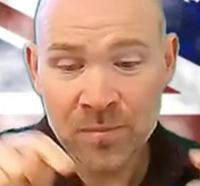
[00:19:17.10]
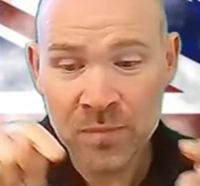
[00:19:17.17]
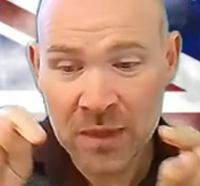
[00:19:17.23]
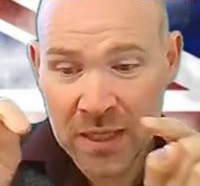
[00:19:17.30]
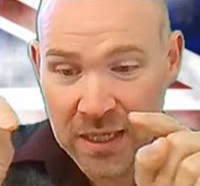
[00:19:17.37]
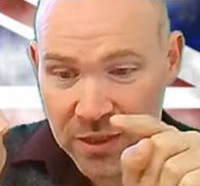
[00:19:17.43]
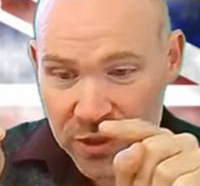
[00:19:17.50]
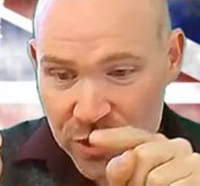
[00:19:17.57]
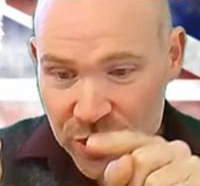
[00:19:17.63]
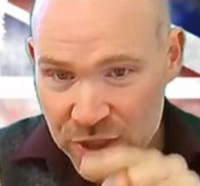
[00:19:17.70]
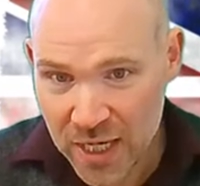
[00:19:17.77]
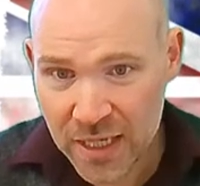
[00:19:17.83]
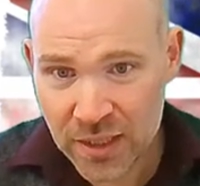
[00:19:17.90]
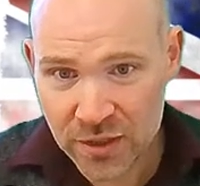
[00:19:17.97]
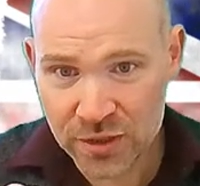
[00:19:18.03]
it
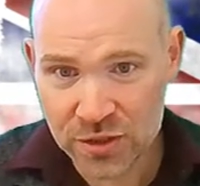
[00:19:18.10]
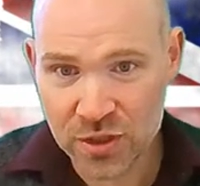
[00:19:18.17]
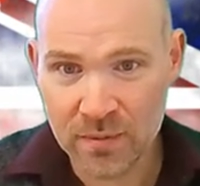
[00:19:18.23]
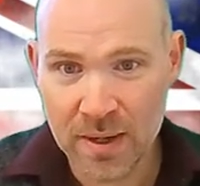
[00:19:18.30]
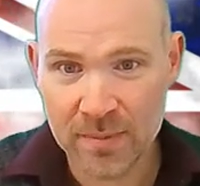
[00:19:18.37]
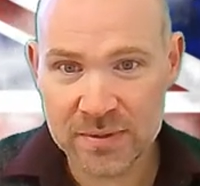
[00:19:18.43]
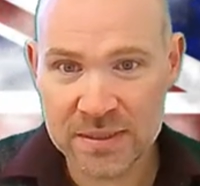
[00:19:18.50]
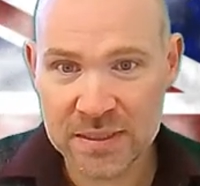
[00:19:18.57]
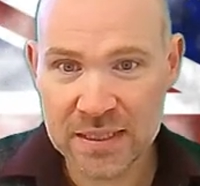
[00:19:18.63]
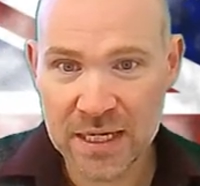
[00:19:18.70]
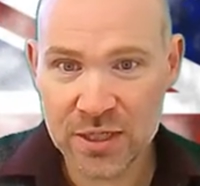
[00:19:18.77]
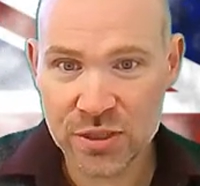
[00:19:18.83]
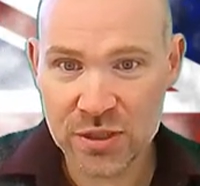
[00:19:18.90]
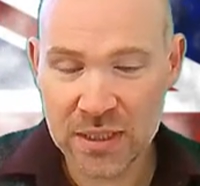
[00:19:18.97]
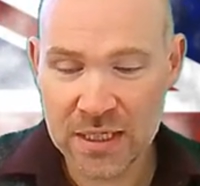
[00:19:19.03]
changed the
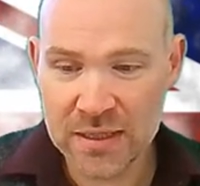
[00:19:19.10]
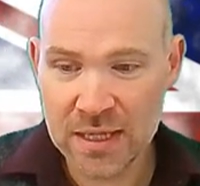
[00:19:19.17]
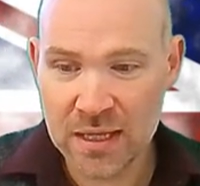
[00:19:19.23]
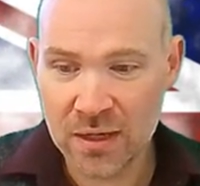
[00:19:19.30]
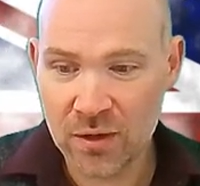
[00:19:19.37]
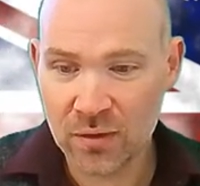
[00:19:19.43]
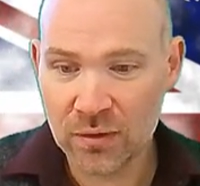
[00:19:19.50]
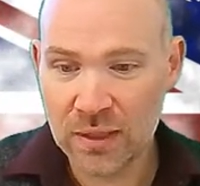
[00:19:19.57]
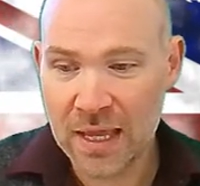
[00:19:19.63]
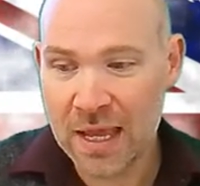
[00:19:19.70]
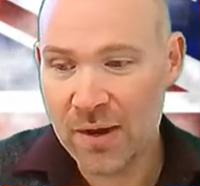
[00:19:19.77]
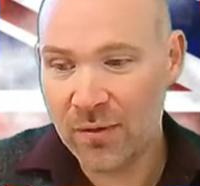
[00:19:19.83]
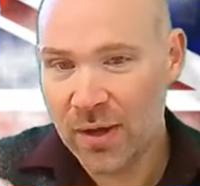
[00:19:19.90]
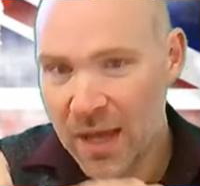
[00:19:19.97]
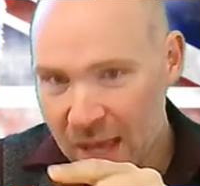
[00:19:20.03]
representation in that local
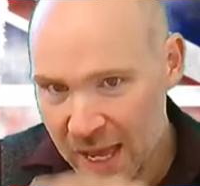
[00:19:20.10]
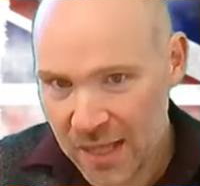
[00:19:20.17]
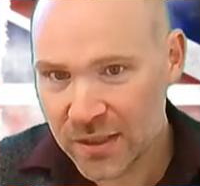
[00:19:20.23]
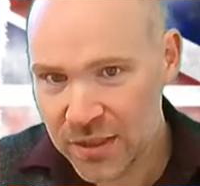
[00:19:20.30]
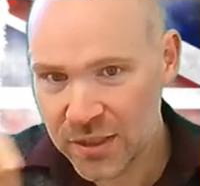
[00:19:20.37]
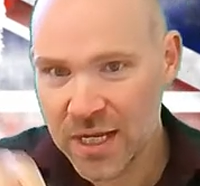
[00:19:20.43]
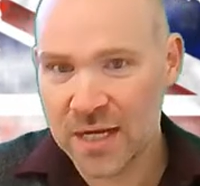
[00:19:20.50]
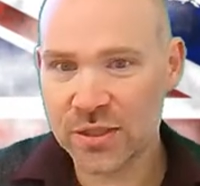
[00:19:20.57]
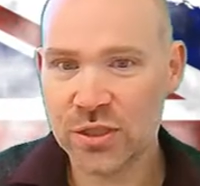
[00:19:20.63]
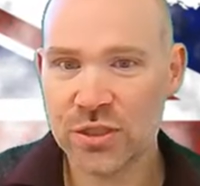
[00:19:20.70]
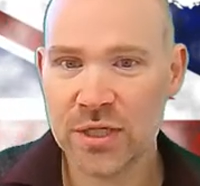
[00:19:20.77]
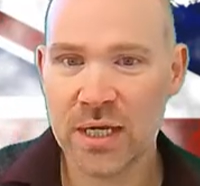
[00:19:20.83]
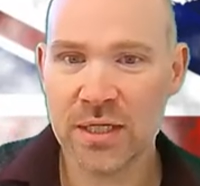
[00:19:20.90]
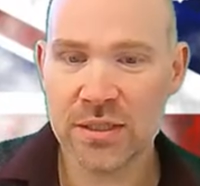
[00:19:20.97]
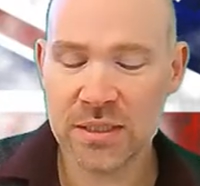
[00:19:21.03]
area, and it actually
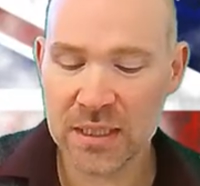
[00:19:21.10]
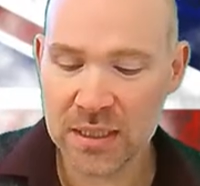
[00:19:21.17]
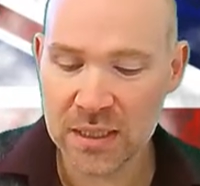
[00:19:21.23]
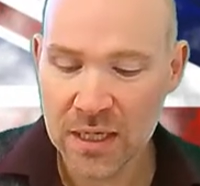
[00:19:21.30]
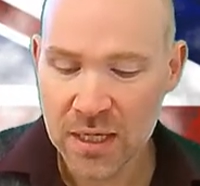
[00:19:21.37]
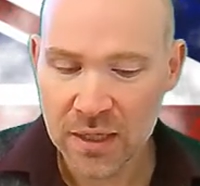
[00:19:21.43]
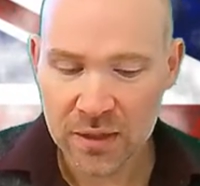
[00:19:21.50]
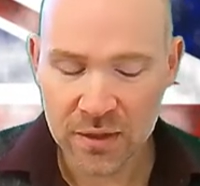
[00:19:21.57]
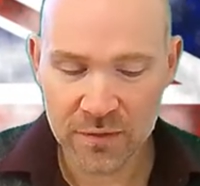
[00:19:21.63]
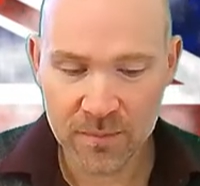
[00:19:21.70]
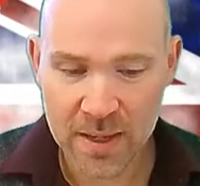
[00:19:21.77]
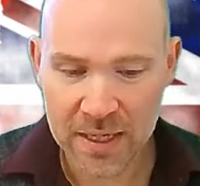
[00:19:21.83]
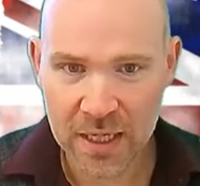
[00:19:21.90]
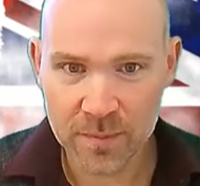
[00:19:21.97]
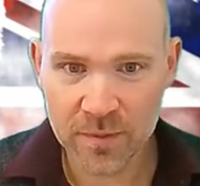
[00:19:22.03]
changed the, the
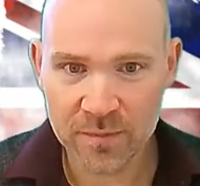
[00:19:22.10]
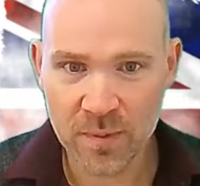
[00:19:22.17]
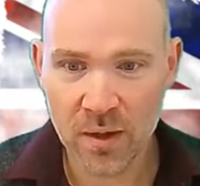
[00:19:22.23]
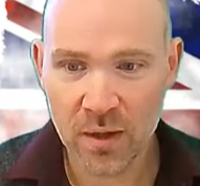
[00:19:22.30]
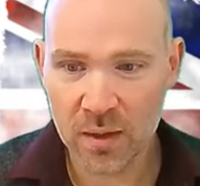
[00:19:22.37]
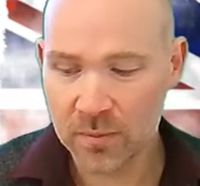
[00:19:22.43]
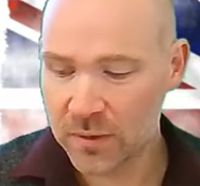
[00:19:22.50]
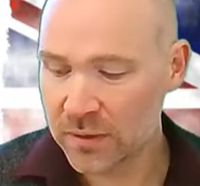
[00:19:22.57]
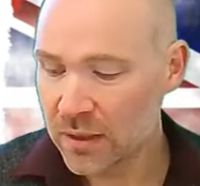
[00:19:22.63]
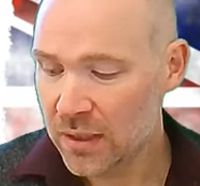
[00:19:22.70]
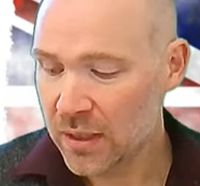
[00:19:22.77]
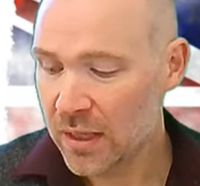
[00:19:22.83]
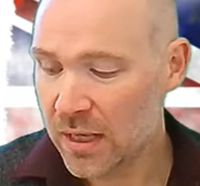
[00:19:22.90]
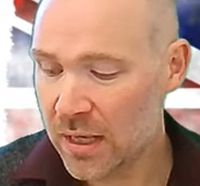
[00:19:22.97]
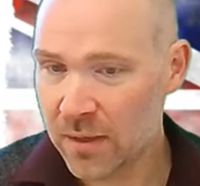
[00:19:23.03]
makeup of Parliament
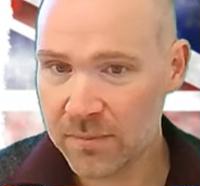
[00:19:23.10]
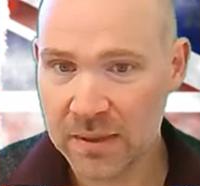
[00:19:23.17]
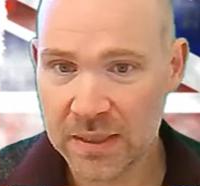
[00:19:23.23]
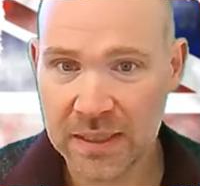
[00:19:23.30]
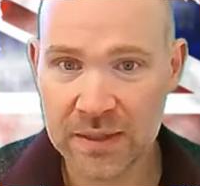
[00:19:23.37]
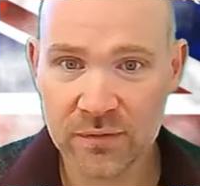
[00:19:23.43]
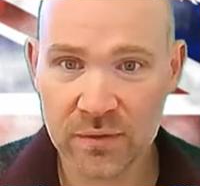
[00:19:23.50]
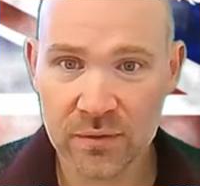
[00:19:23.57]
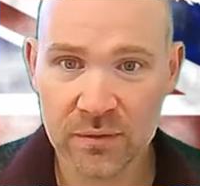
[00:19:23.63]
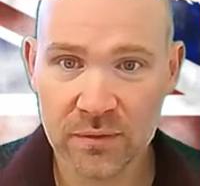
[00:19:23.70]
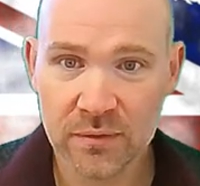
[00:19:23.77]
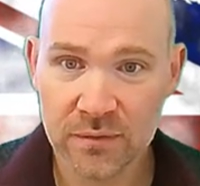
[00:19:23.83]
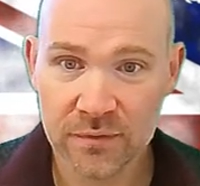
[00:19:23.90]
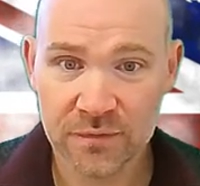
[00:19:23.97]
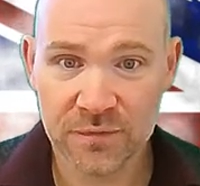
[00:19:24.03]
um, even
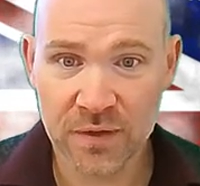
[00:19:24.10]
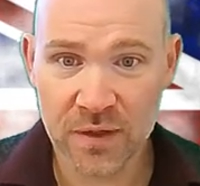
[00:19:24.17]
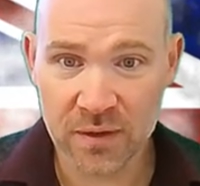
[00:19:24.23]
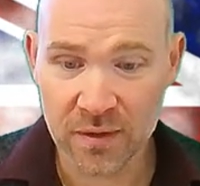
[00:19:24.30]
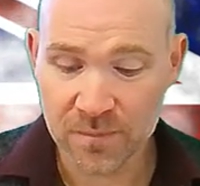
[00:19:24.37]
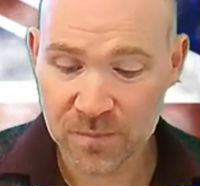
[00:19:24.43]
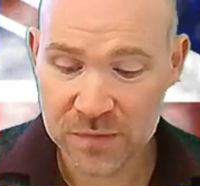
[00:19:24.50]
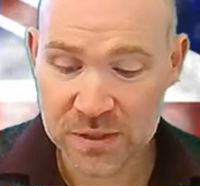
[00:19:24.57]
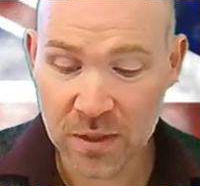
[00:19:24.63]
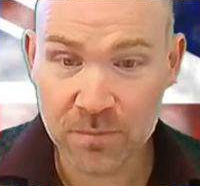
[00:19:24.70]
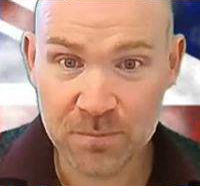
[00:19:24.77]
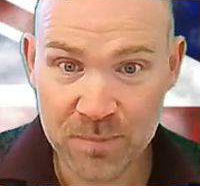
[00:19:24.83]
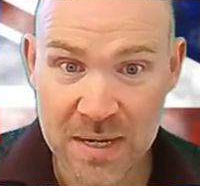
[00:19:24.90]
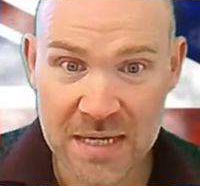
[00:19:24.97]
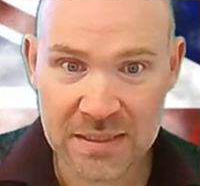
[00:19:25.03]
further. So
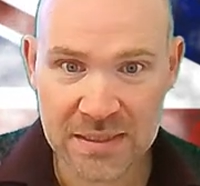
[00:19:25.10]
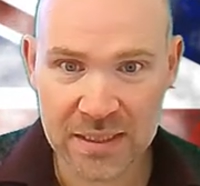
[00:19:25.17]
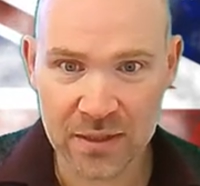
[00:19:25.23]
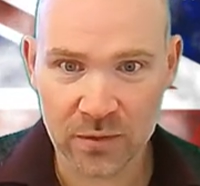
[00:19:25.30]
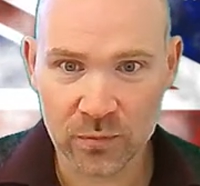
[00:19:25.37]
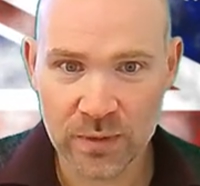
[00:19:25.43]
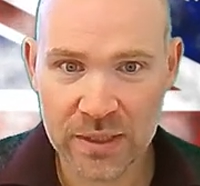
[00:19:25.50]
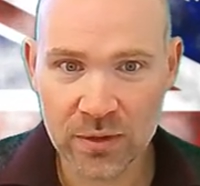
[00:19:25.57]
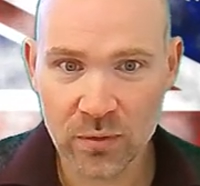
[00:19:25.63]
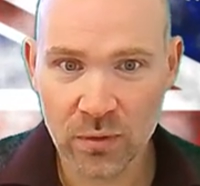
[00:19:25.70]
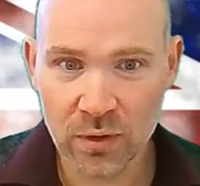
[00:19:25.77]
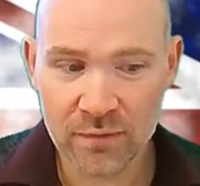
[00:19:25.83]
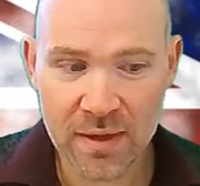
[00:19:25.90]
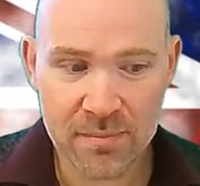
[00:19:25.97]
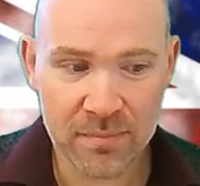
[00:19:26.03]
big deal, recall
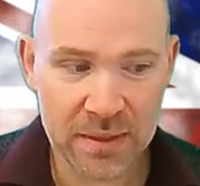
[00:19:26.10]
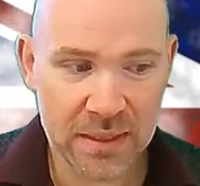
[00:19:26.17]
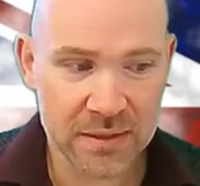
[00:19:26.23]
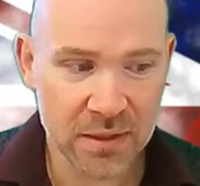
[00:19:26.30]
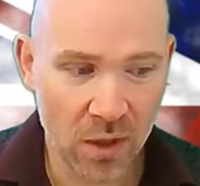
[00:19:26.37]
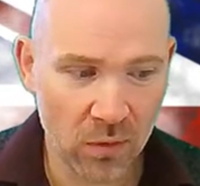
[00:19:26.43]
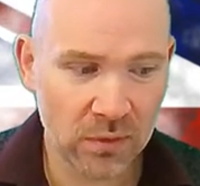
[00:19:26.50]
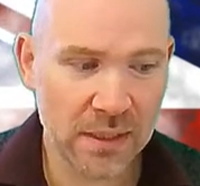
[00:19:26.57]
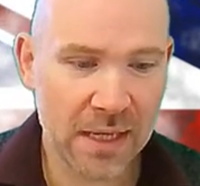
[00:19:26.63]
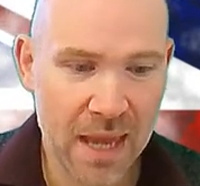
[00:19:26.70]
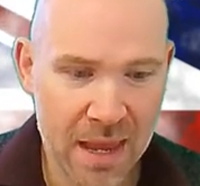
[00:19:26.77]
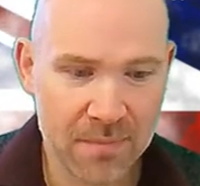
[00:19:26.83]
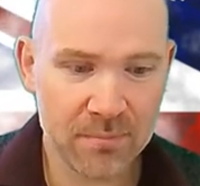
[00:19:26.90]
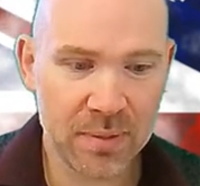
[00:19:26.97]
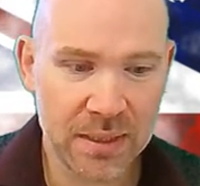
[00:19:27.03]
of MPs, holding
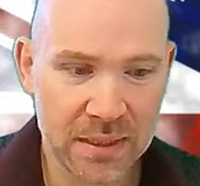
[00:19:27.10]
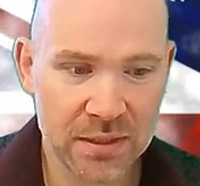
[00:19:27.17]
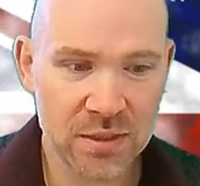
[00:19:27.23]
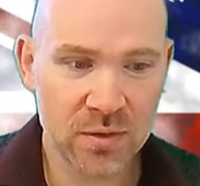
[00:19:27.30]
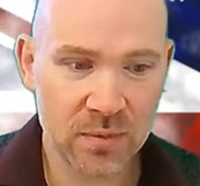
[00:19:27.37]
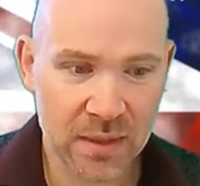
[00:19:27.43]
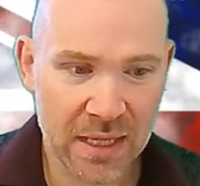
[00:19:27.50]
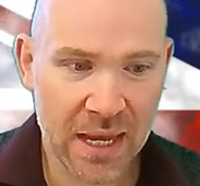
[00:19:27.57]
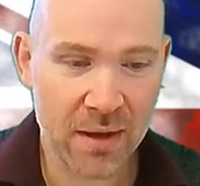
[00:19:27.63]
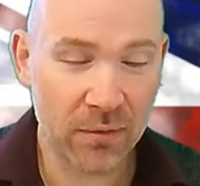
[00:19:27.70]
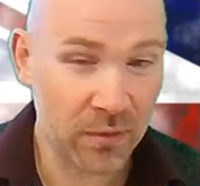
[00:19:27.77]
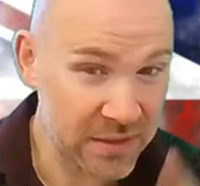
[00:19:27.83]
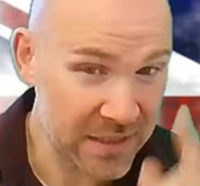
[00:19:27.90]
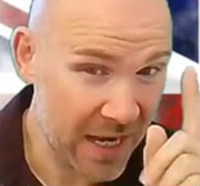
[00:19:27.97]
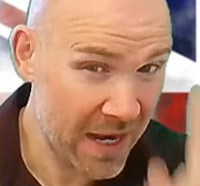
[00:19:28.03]
MPs to account,
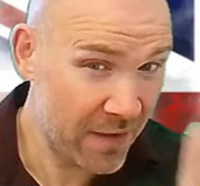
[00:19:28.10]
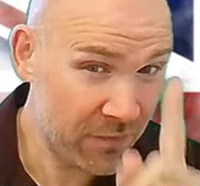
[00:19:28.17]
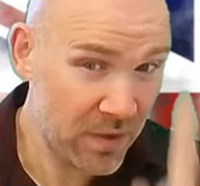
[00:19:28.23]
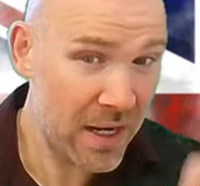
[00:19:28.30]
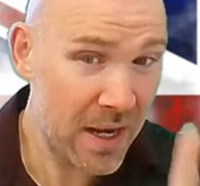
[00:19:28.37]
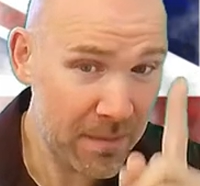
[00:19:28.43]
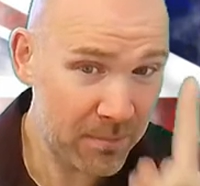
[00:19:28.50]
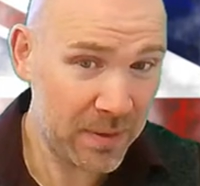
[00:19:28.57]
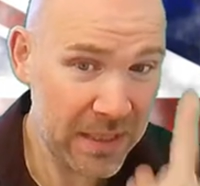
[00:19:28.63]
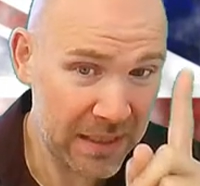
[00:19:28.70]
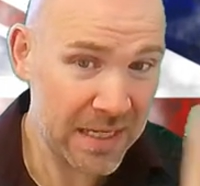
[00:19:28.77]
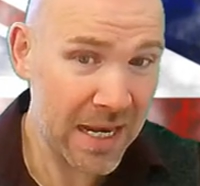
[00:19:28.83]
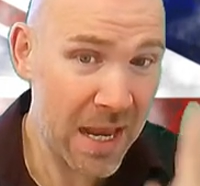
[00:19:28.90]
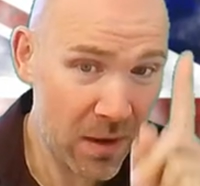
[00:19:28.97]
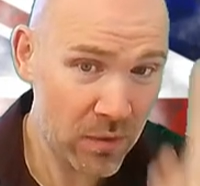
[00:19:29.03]
because every MP
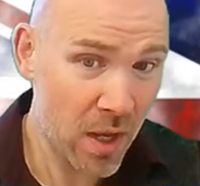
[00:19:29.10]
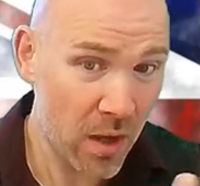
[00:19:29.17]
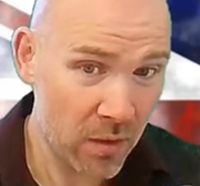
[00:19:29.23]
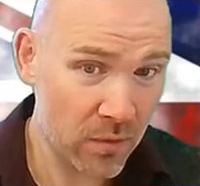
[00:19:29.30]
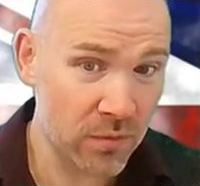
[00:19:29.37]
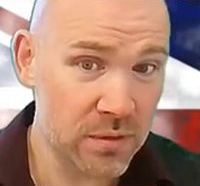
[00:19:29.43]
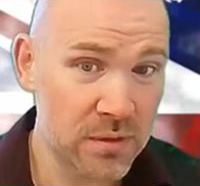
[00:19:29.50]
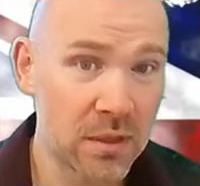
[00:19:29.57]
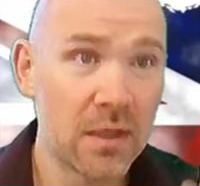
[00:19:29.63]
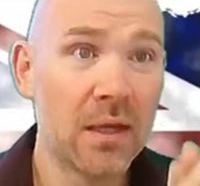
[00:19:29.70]
now knows